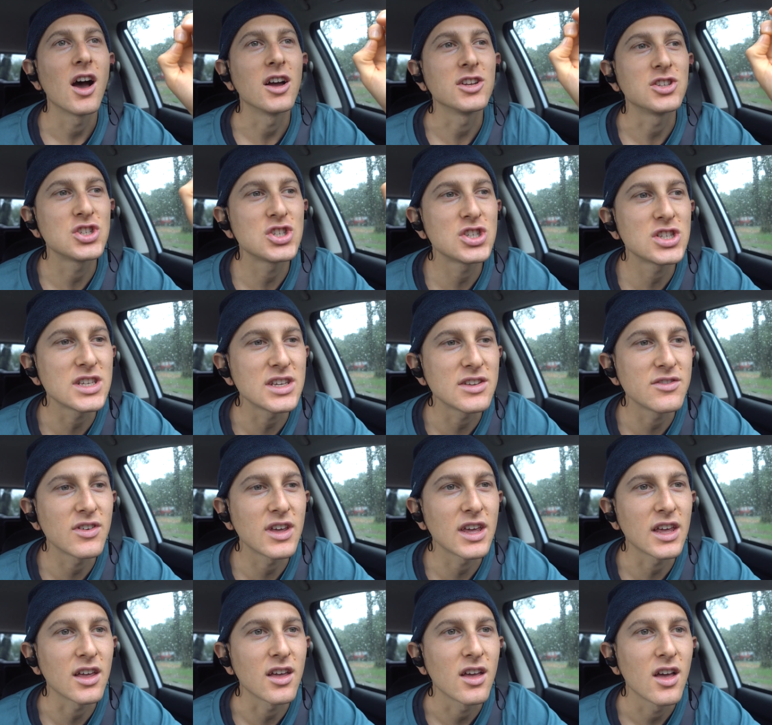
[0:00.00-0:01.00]

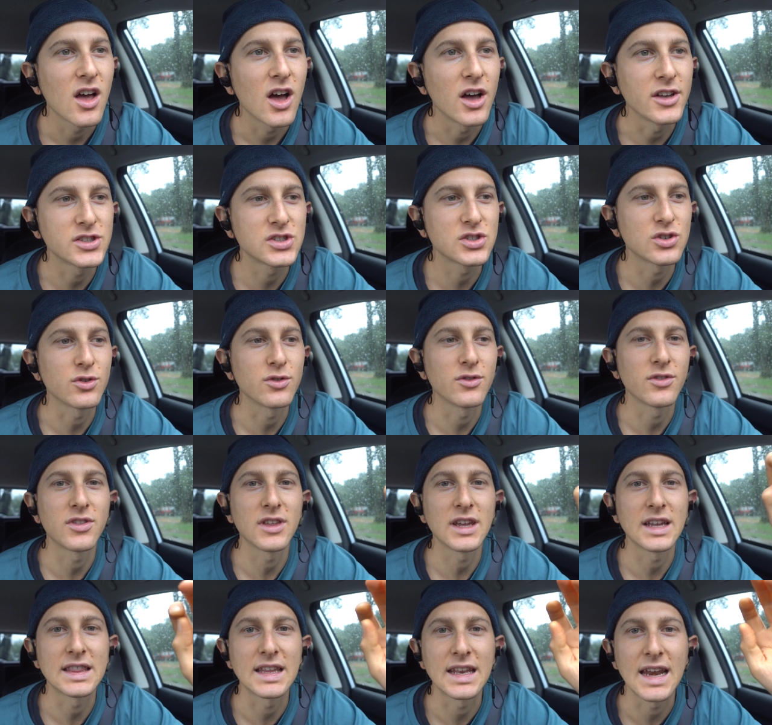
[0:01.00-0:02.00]
achieving a certain
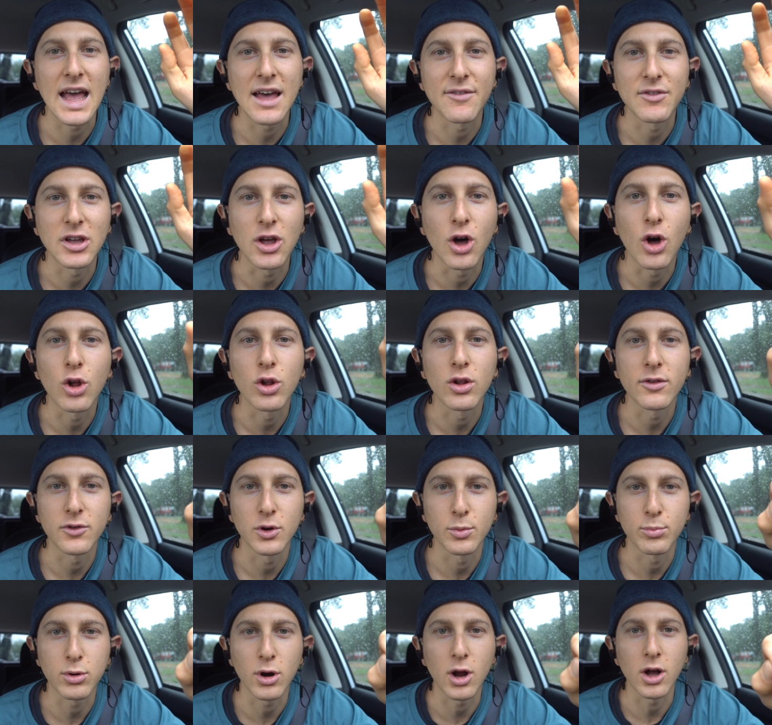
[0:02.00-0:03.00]
thing and then having all of
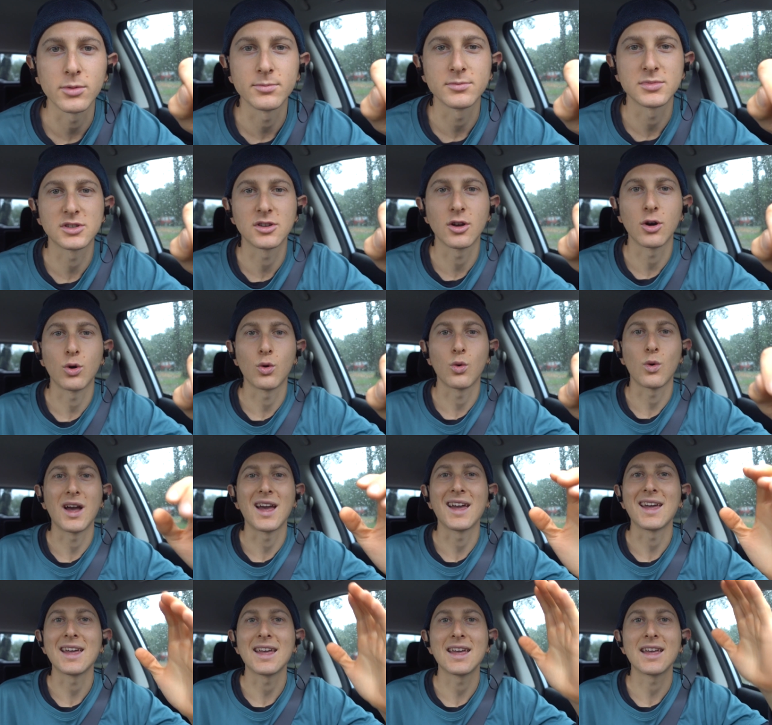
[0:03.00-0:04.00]
your problems go
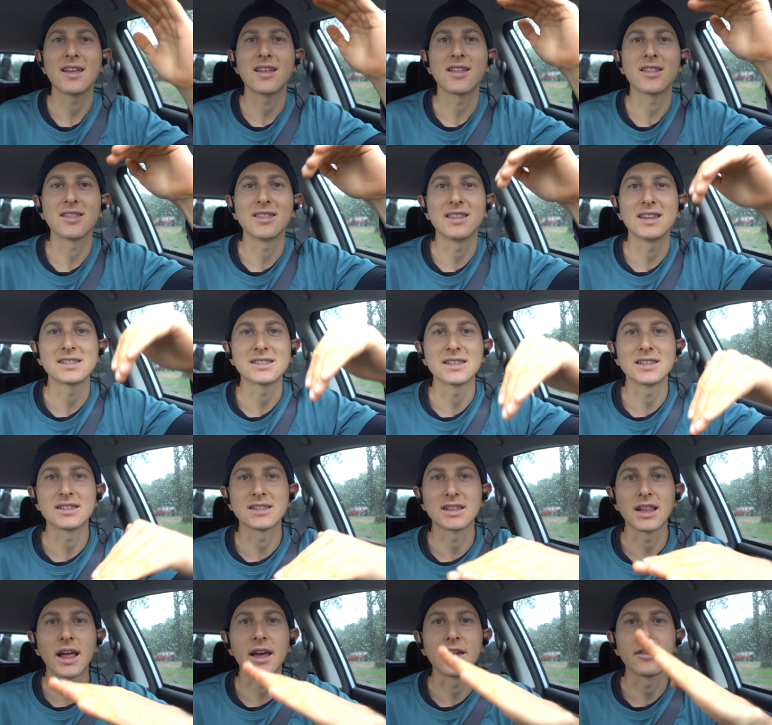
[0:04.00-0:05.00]
away. This
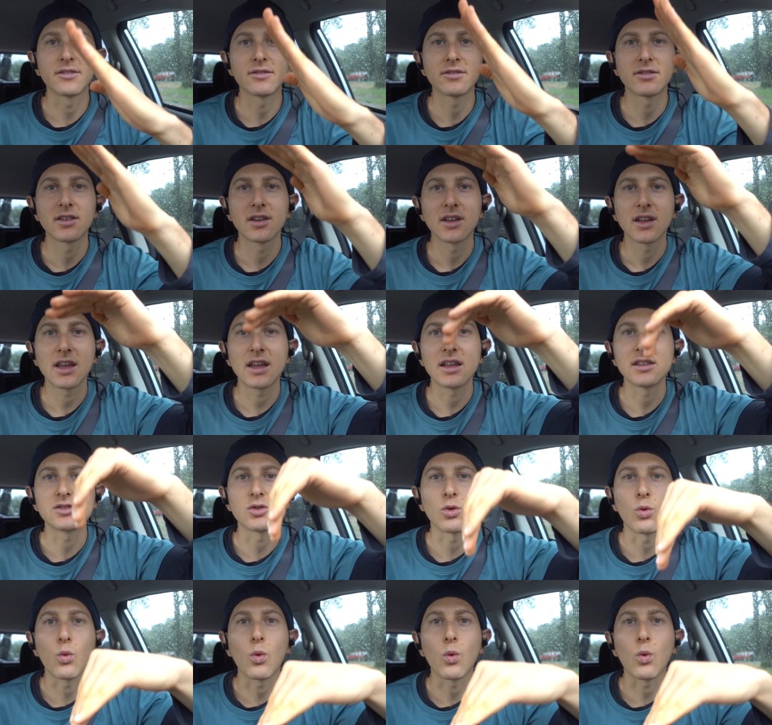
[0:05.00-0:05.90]
is life. It's a